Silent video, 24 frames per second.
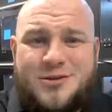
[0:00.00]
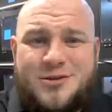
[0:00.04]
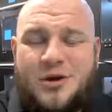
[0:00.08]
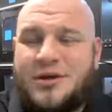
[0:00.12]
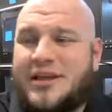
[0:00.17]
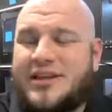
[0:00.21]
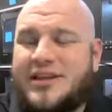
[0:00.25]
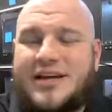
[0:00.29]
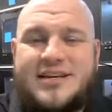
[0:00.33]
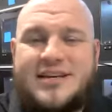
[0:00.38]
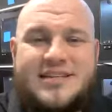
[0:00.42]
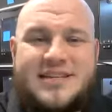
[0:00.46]
Well,
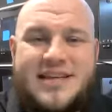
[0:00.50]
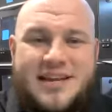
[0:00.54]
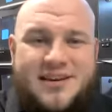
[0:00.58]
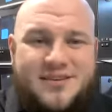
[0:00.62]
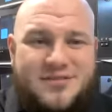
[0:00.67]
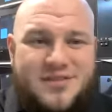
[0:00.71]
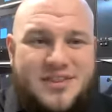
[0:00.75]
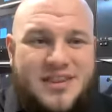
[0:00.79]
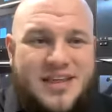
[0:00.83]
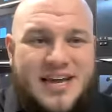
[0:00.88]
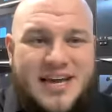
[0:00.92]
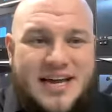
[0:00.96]
and not
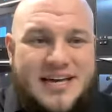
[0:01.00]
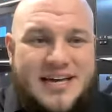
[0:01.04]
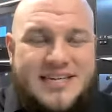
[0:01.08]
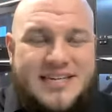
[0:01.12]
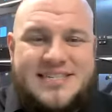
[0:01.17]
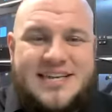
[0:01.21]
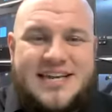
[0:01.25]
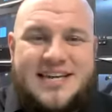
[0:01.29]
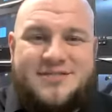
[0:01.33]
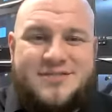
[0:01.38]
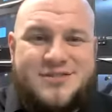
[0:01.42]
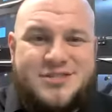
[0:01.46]
even that. It's
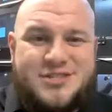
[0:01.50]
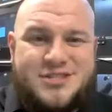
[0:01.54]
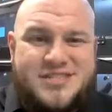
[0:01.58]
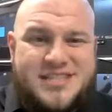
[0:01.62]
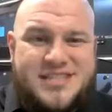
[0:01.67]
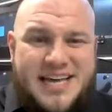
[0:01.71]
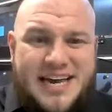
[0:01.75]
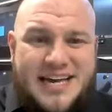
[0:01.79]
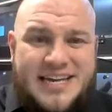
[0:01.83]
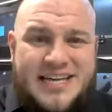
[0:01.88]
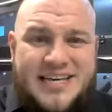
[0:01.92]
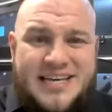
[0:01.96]
not even just
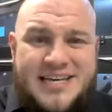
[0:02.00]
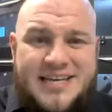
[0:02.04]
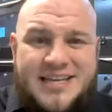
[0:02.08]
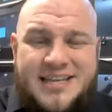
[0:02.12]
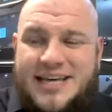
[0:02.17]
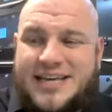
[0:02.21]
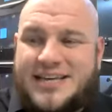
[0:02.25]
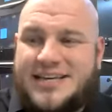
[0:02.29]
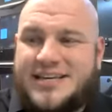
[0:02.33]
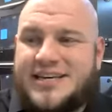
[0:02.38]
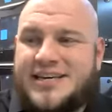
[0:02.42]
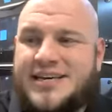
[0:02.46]
that.
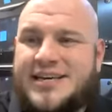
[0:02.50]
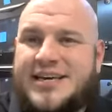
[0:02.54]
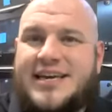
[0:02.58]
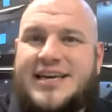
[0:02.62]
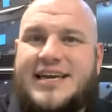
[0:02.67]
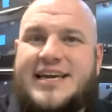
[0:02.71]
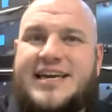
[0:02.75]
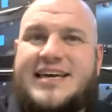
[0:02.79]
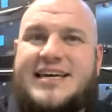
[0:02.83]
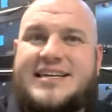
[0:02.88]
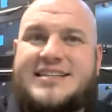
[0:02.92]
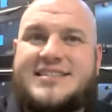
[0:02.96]
Like,
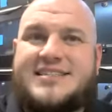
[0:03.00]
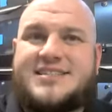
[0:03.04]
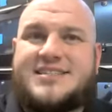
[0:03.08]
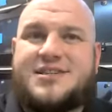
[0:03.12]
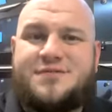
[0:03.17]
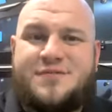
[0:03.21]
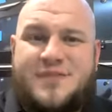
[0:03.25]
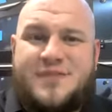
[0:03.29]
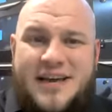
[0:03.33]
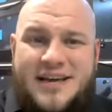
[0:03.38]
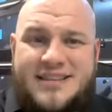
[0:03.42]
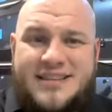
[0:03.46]
it's the
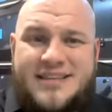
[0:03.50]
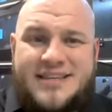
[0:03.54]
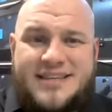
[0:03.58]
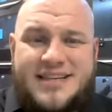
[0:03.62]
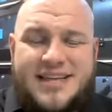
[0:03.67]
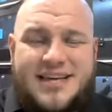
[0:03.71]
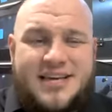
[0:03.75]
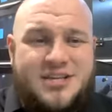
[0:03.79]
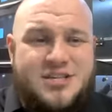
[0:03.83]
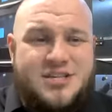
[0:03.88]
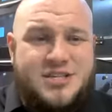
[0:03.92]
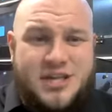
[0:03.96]
fact that
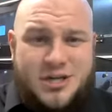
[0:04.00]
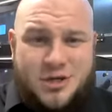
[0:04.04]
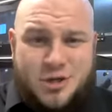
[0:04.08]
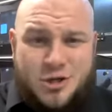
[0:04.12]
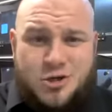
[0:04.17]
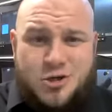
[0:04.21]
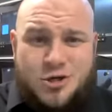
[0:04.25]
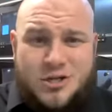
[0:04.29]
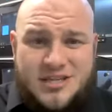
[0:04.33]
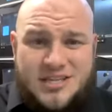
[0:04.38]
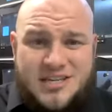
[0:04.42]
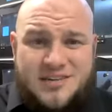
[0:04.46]
like
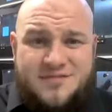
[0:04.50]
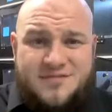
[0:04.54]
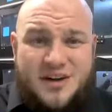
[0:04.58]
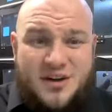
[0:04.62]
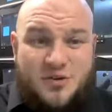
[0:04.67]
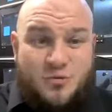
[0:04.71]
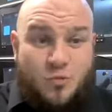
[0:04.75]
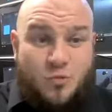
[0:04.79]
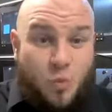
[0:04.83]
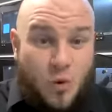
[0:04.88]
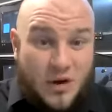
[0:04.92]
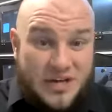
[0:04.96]
Cyclura live
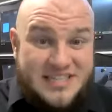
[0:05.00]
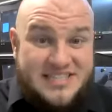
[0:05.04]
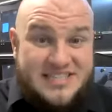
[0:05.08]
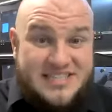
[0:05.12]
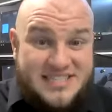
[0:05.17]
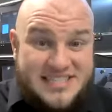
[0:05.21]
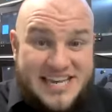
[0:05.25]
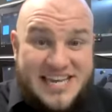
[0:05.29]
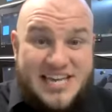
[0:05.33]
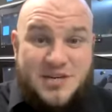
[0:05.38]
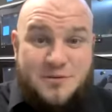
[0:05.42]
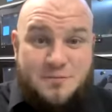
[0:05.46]
on white
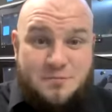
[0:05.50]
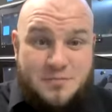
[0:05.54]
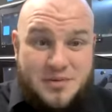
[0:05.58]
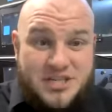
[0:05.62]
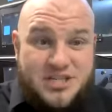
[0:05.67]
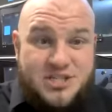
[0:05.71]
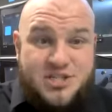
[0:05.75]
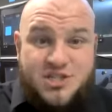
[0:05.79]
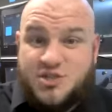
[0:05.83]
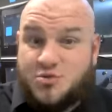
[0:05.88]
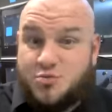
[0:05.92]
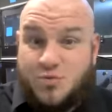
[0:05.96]
sand
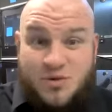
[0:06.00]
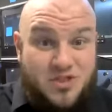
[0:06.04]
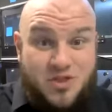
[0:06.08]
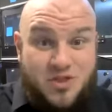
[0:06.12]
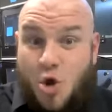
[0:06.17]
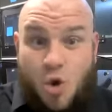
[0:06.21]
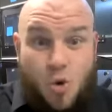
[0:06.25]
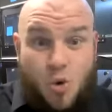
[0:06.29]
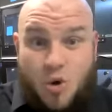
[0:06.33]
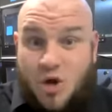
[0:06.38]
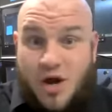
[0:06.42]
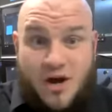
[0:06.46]
beaches with
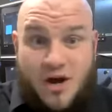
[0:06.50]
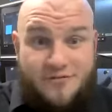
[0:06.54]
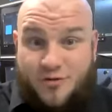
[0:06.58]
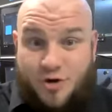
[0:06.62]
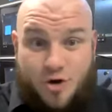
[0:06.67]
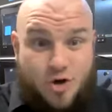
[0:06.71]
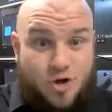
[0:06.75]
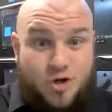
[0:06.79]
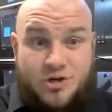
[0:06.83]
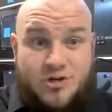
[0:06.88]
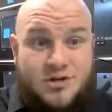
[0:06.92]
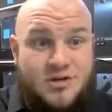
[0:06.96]
no
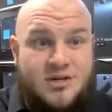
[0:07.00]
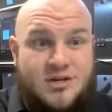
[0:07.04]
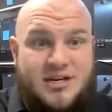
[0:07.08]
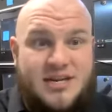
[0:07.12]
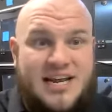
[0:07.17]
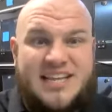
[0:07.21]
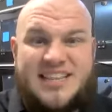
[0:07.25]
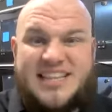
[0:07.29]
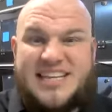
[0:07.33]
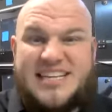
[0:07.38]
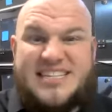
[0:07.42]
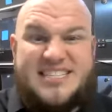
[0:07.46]
cover,
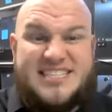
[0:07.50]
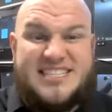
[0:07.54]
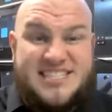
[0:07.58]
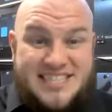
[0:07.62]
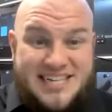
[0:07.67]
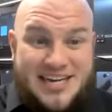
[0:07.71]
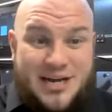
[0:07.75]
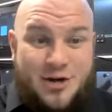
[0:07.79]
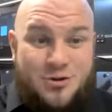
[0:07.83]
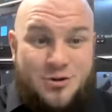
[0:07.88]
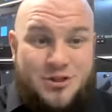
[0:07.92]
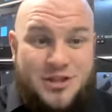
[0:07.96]
and they
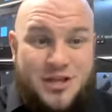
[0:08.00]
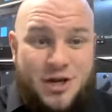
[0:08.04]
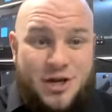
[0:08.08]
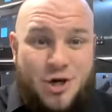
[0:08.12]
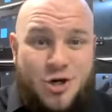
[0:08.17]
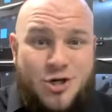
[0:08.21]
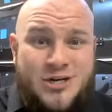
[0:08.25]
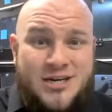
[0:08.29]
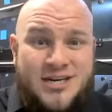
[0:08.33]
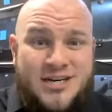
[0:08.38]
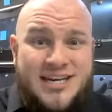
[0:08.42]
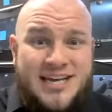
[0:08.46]
sit out
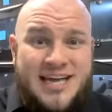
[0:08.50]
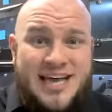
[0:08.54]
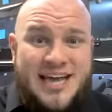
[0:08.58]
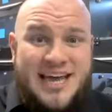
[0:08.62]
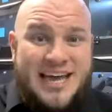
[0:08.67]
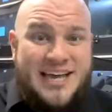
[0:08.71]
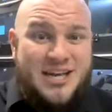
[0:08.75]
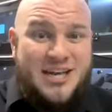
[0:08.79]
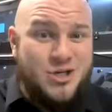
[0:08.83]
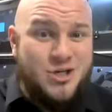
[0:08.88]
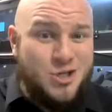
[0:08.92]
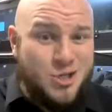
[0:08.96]
there
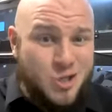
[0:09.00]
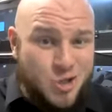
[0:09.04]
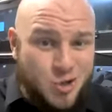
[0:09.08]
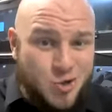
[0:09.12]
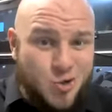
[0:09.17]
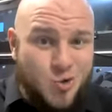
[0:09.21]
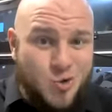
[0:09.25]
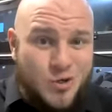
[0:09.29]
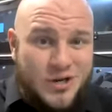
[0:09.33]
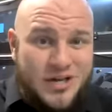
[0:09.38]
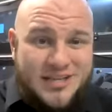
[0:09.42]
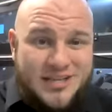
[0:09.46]
at
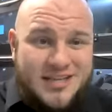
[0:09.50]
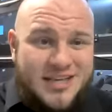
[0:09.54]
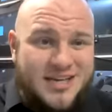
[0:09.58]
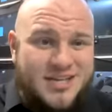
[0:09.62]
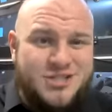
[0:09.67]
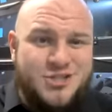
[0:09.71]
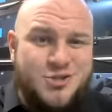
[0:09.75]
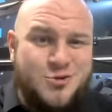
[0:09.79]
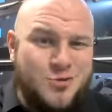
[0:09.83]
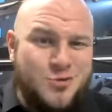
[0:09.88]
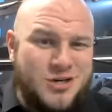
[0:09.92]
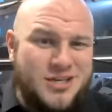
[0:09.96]
noon, at
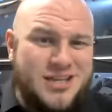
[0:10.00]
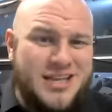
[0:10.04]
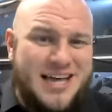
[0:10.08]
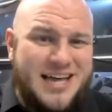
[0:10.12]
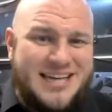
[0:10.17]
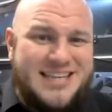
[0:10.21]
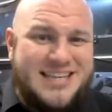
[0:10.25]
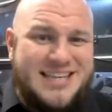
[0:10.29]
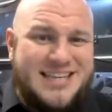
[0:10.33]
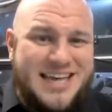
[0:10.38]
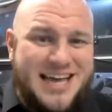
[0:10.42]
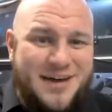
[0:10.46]
like
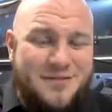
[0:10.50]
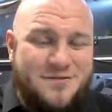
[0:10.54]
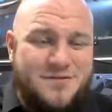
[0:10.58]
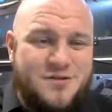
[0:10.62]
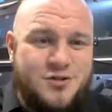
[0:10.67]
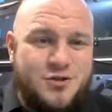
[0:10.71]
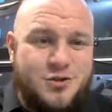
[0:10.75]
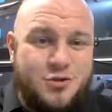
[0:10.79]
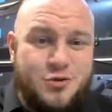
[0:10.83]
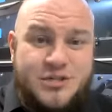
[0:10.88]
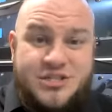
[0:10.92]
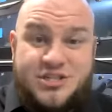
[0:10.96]
2:00 in the
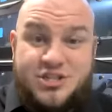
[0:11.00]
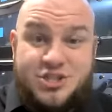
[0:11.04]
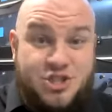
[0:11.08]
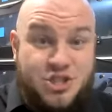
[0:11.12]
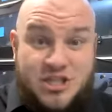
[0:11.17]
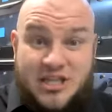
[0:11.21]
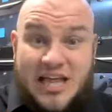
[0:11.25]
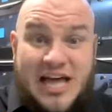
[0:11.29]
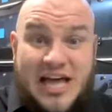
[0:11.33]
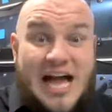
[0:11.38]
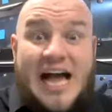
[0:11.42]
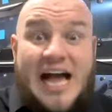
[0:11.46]
afternoon in
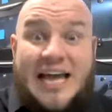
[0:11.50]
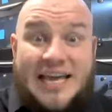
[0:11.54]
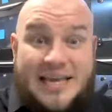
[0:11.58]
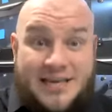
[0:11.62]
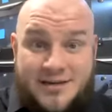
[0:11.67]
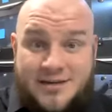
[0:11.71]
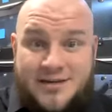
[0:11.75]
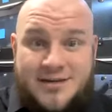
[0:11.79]
July.